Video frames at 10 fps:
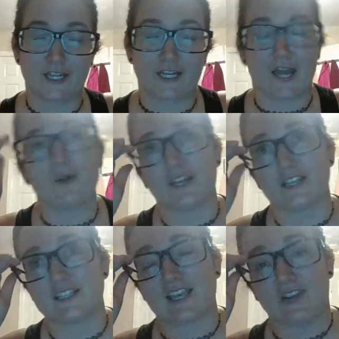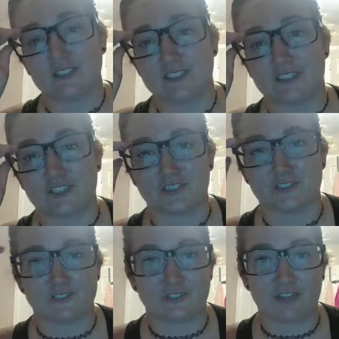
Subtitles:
Like nowadays, counseling sessions,